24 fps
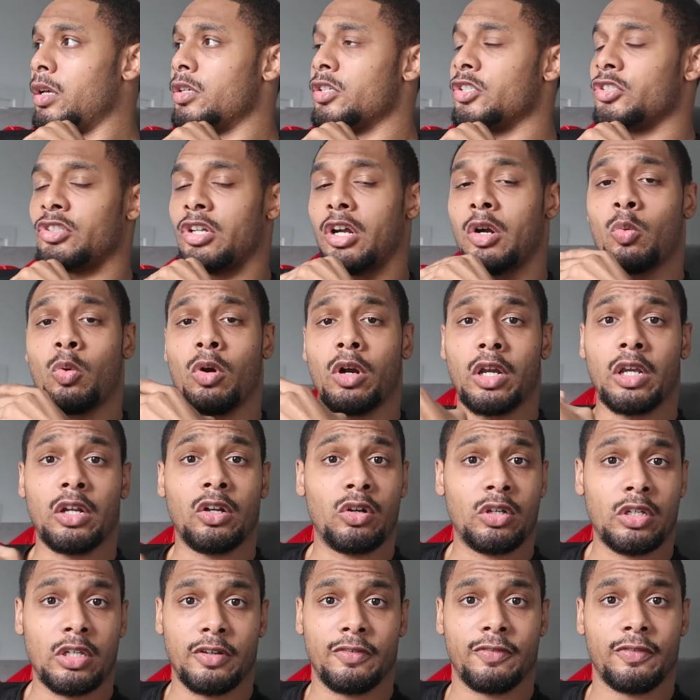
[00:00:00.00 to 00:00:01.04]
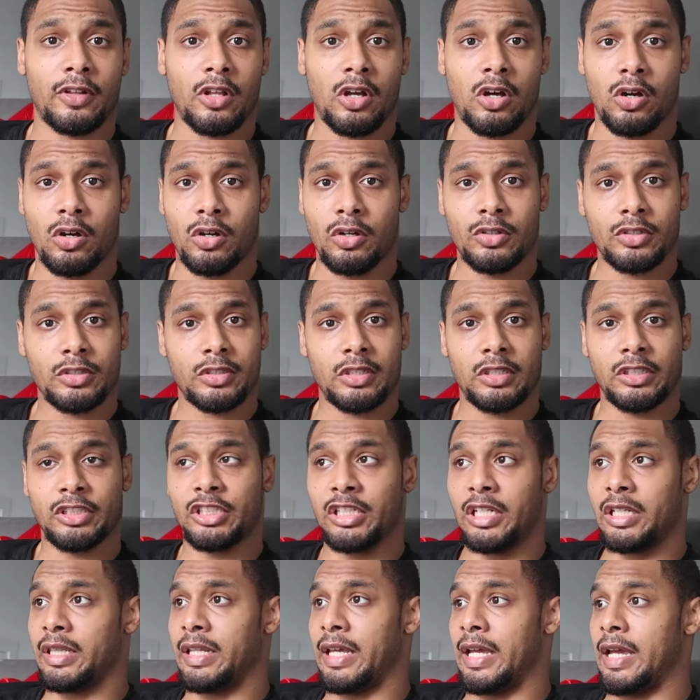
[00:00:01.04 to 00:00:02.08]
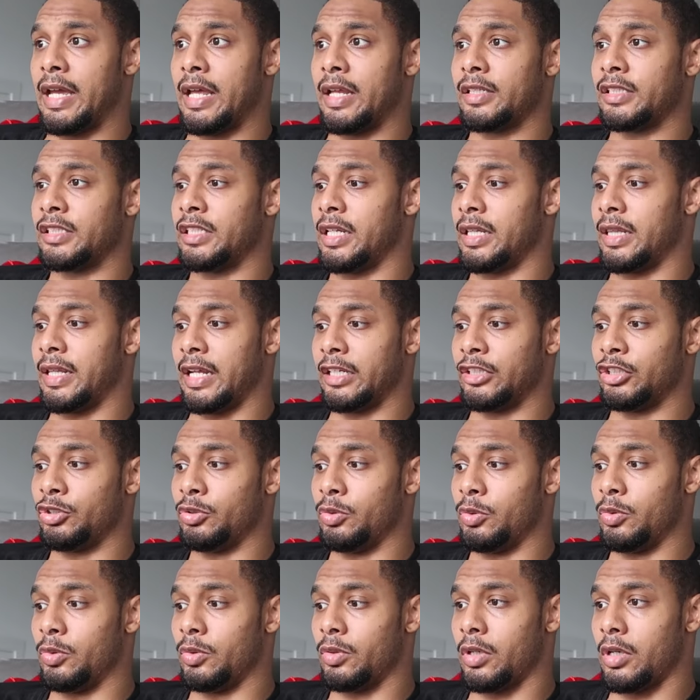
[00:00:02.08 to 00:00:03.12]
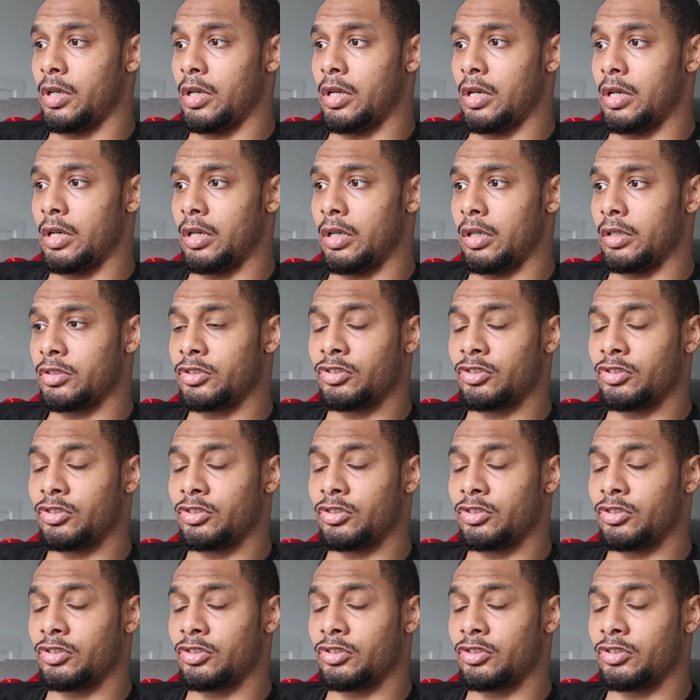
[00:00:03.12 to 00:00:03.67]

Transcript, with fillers: start working on your flaws, shit that you,